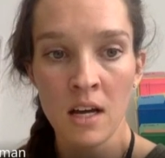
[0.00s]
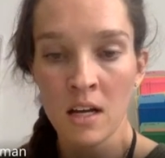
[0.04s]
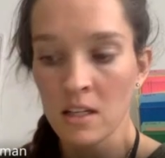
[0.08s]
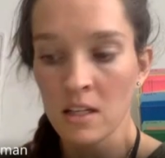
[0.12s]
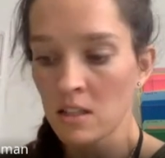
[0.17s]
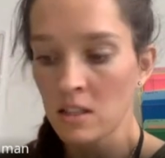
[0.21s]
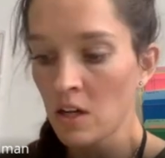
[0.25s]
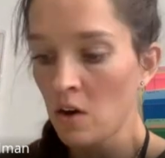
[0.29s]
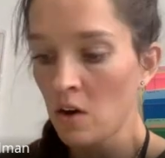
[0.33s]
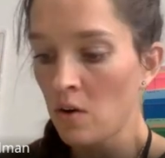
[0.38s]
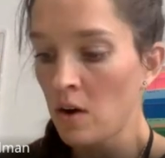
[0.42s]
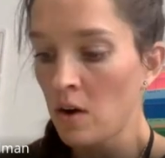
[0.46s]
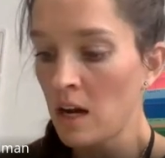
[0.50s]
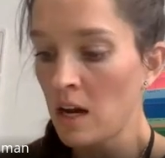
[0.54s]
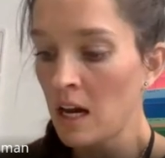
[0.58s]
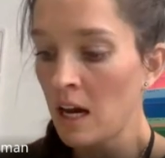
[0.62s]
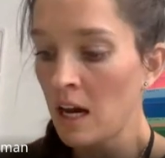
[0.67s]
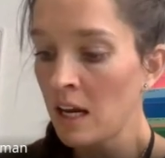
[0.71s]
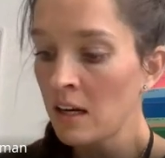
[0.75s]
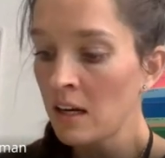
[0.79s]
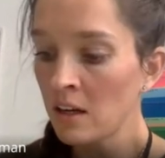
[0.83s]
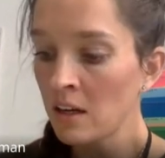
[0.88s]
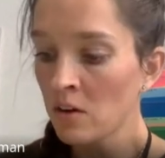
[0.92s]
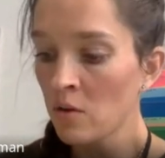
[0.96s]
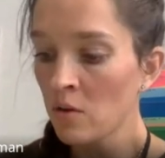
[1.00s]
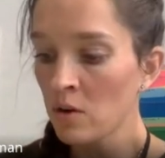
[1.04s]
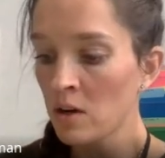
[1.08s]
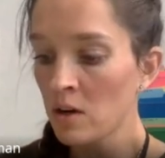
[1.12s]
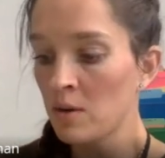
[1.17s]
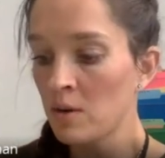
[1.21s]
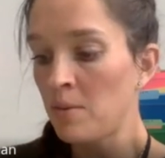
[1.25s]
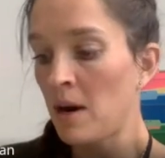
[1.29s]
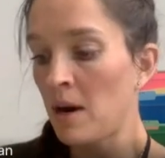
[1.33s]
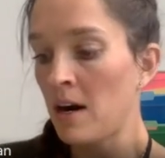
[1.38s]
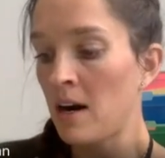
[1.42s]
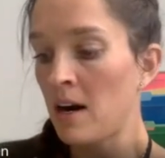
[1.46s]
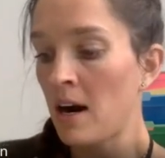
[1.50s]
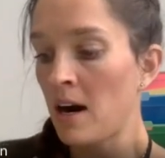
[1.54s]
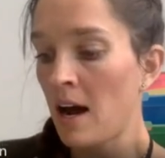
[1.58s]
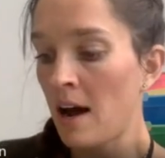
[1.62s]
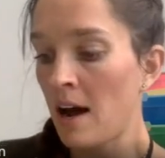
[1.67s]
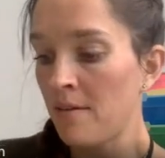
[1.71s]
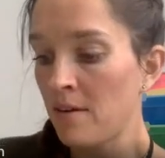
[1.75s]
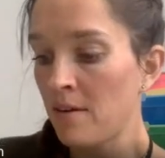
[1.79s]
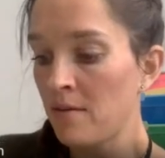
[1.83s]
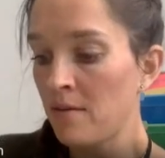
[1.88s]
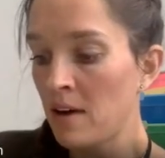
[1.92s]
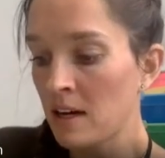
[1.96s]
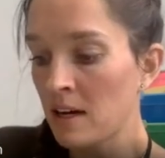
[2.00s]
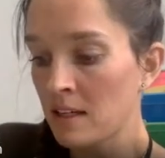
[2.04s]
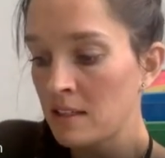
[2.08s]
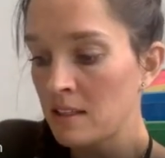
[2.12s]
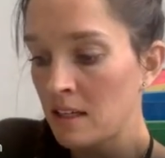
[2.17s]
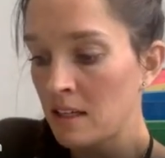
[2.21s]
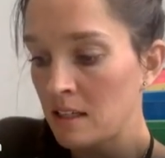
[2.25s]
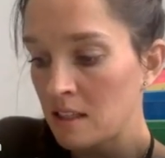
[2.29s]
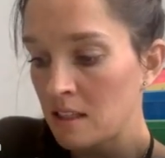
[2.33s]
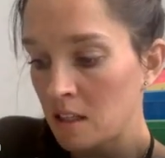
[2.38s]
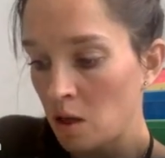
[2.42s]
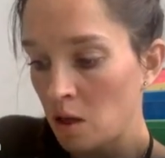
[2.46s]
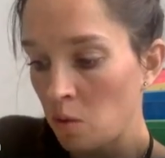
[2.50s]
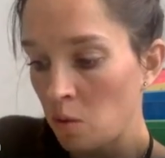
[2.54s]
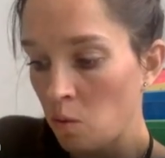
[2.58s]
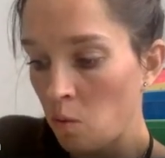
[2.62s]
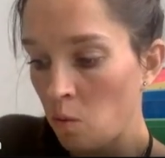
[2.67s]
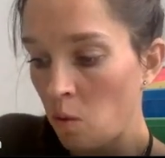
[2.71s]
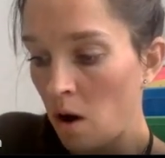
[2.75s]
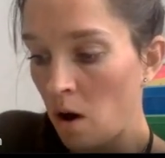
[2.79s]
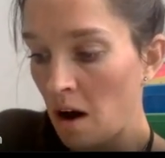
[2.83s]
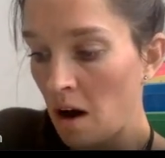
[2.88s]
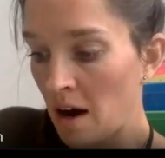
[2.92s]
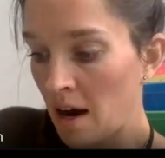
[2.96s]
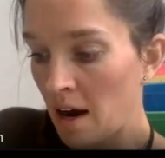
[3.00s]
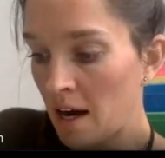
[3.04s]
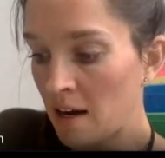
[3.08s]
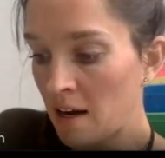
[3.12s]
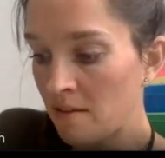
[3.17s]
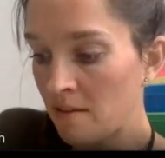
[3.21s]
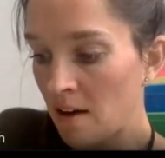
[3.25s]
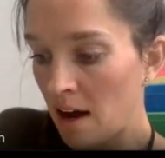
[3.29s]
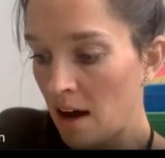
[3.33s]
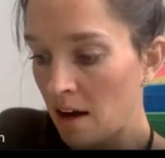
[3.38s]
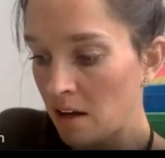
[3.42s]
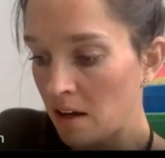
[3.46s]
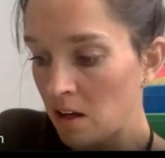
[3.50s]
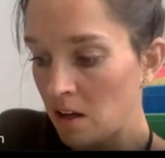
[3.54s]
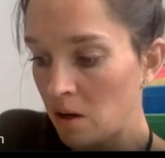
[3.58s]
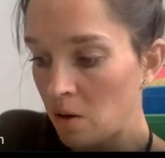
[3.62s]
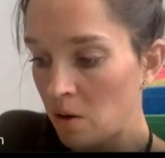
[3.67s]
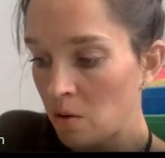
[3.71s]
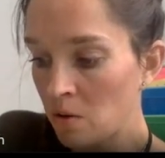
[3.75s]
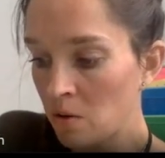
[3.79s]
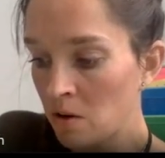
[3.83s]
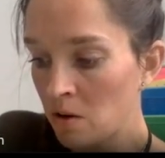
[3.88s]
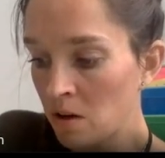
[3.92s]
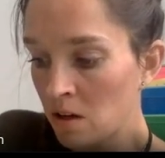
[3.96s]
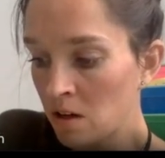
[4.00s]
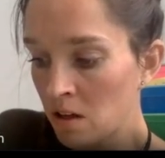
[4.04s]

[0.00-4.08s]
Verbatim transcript: So in an ordered pair, f of x is the y value.